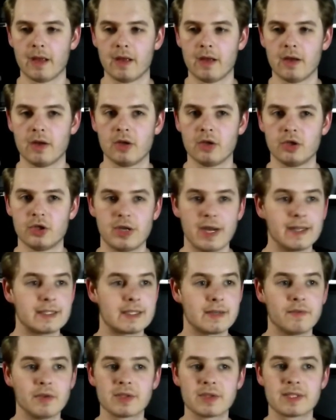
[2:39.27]

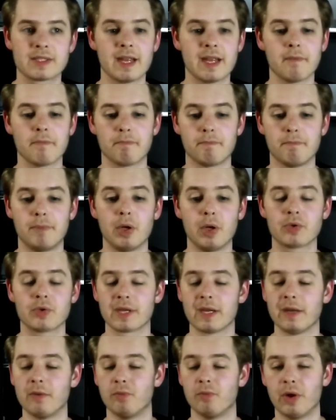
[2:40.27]
Jacksonville State built a
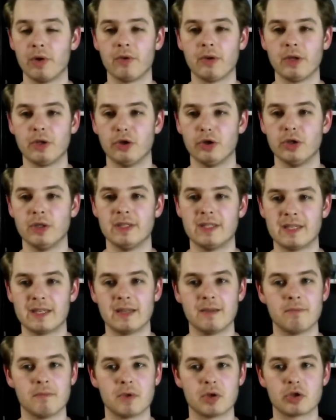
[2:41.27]
really good
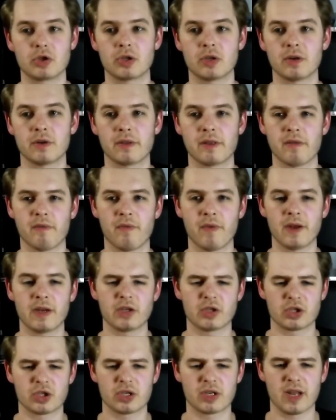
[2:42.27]
team this year. They
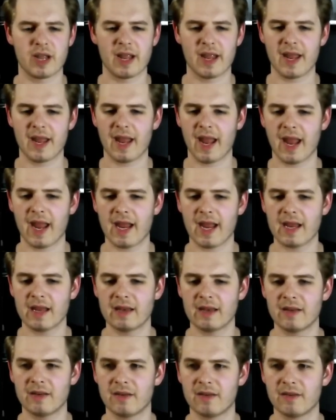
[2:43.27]
finished
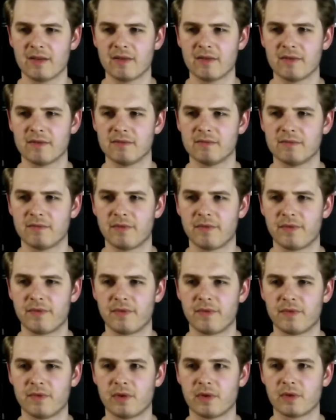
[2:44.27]

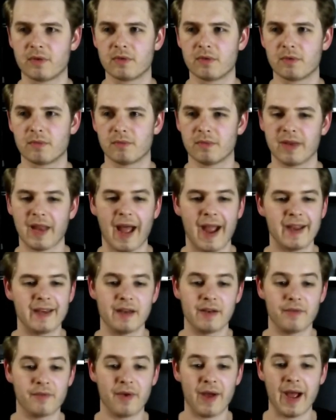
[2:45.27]

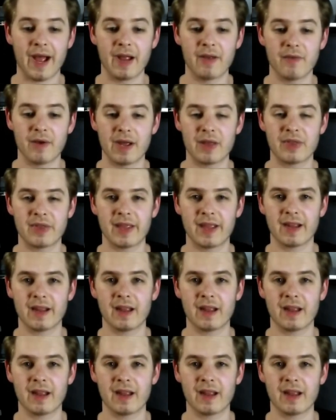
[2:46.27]
9-5, I think.